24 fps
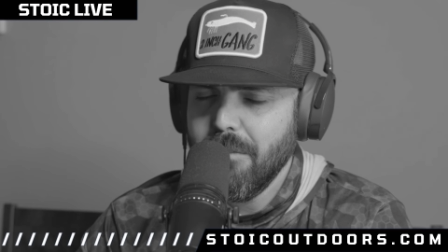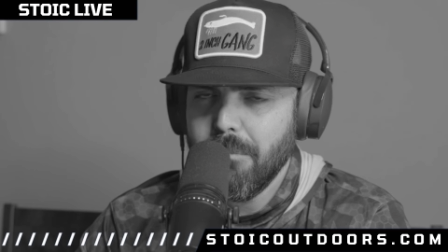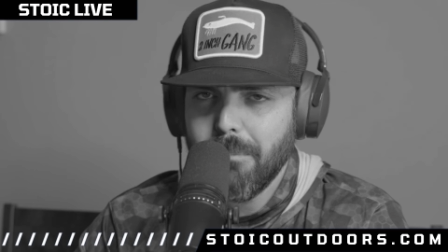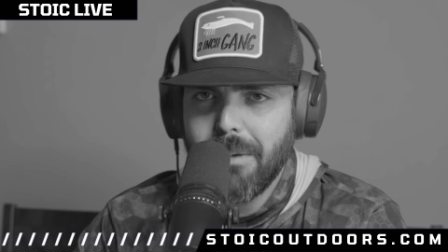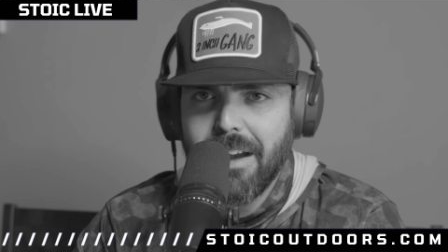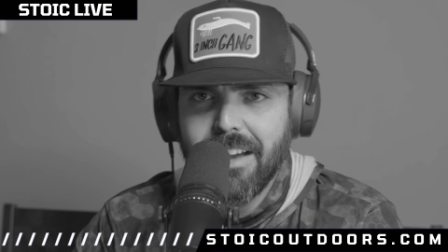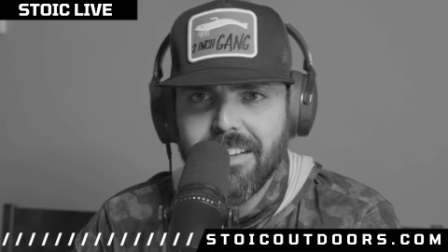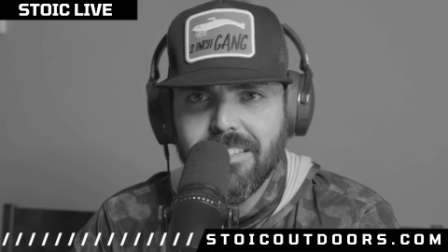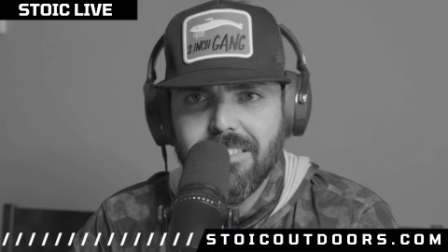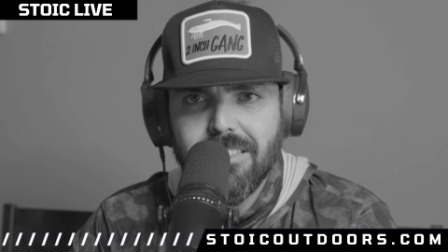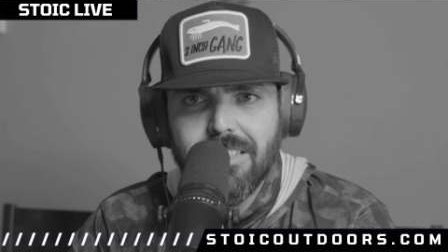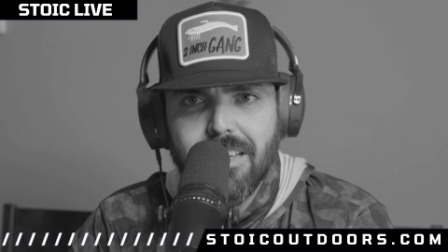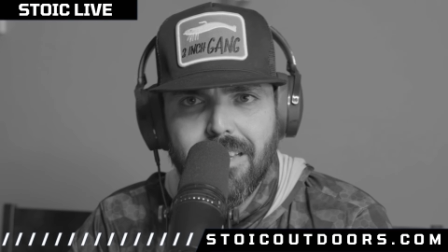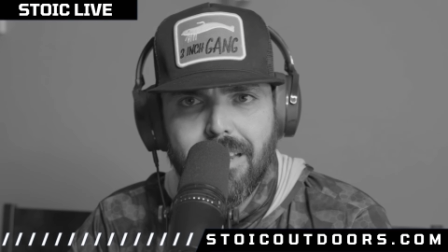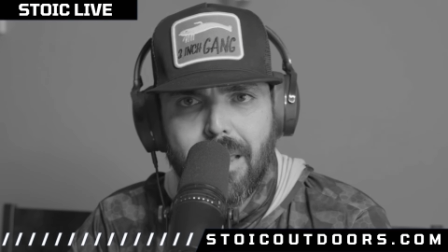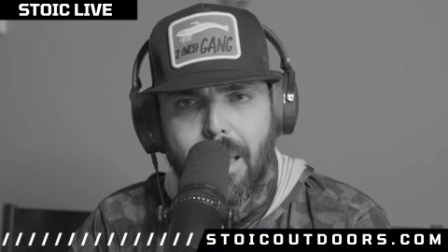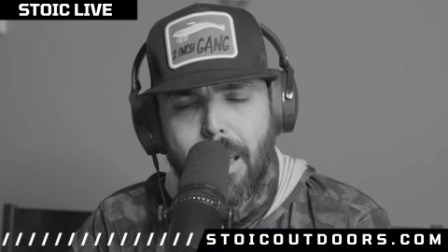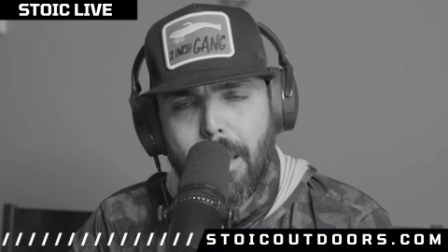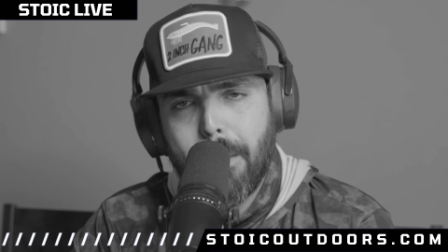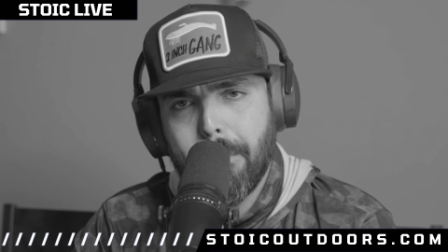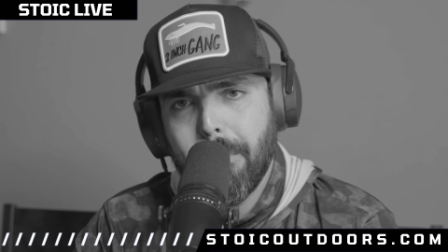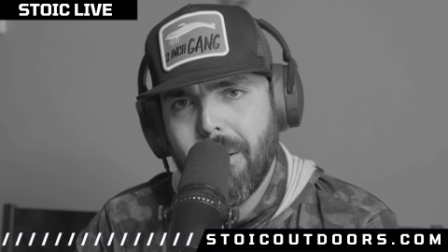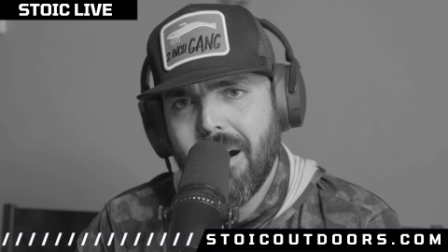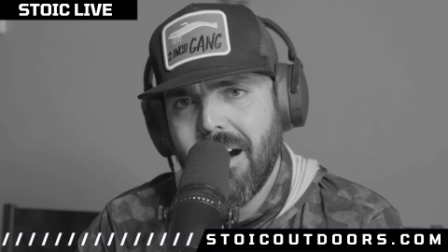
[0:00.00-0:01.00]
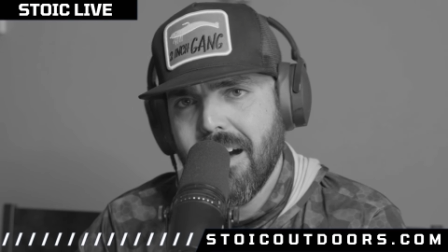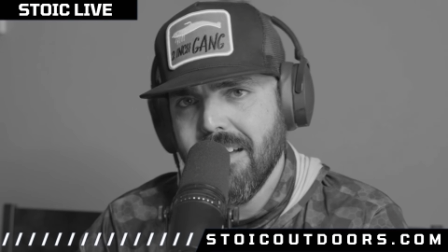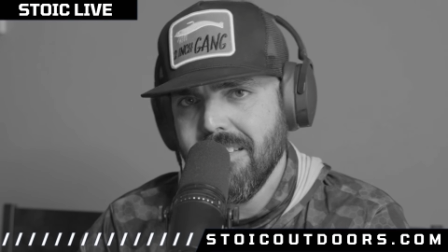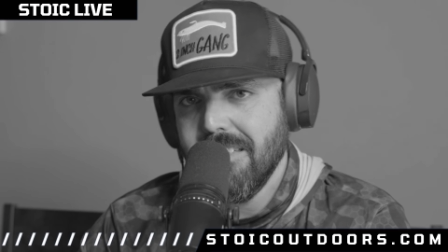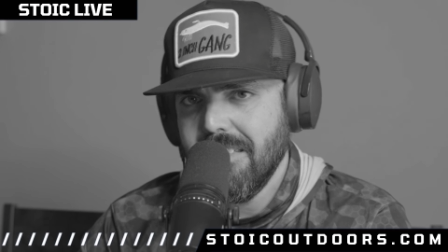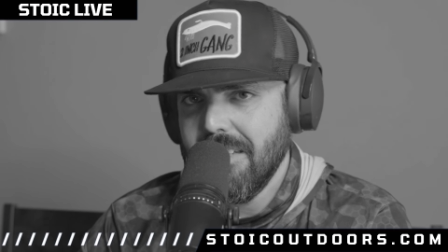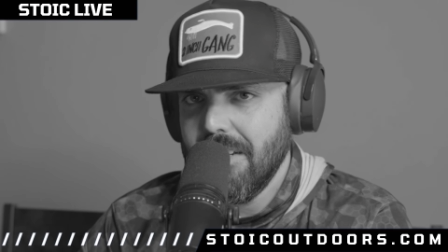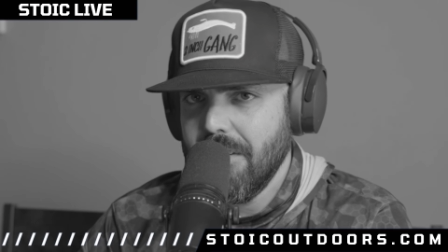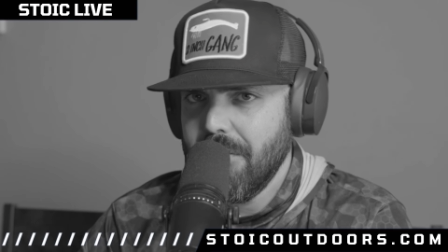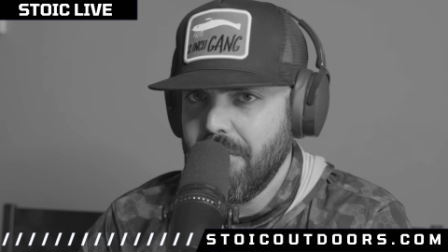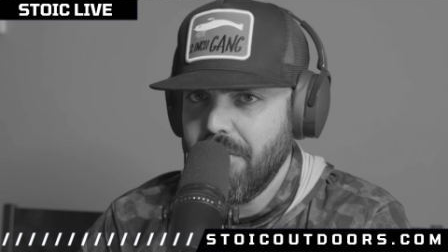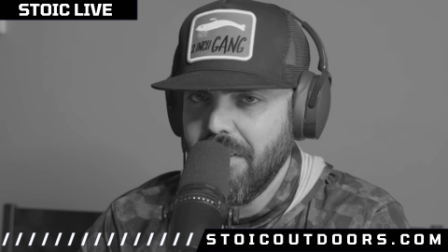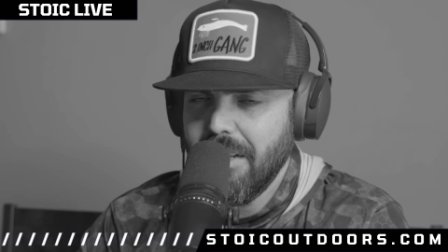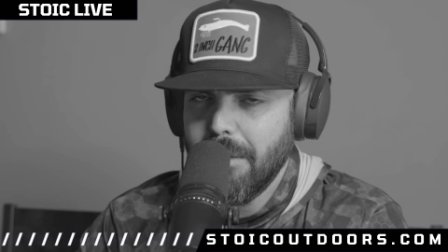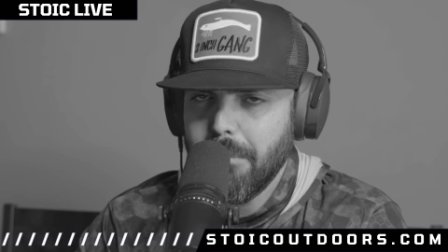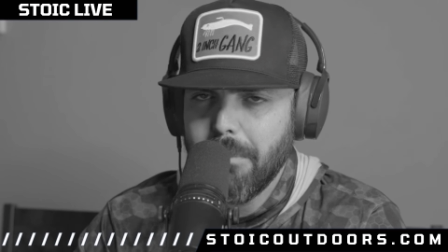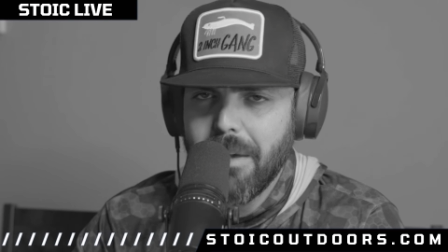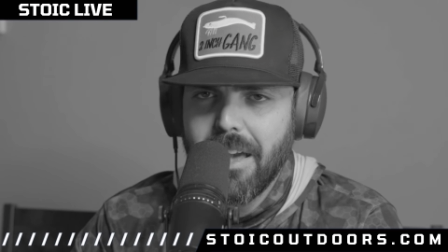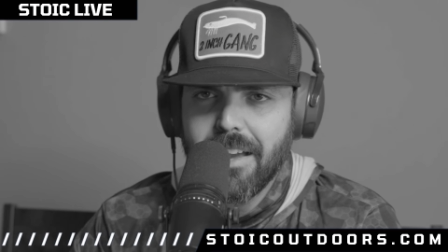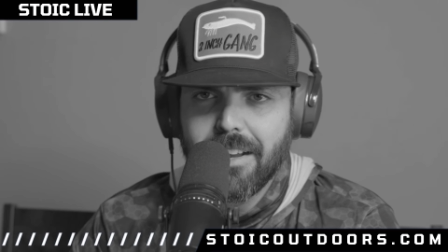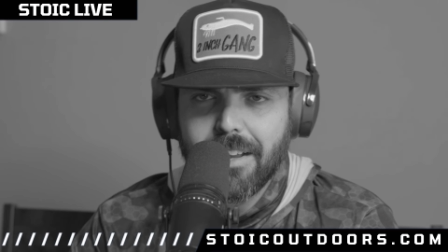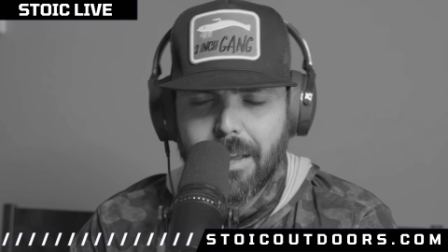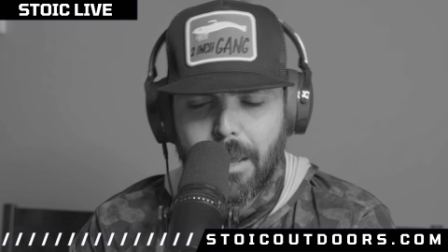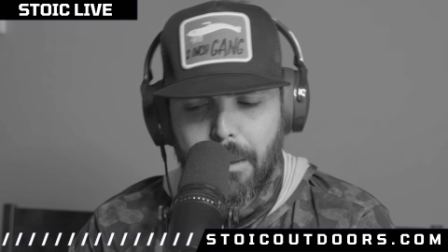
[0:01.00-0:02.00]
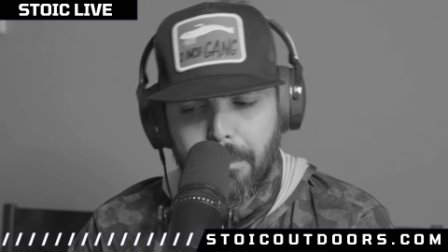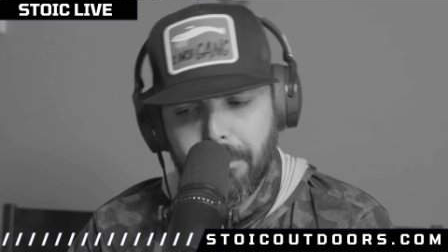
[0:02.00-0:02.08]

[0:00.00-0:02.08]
mindset, a positive feedback, a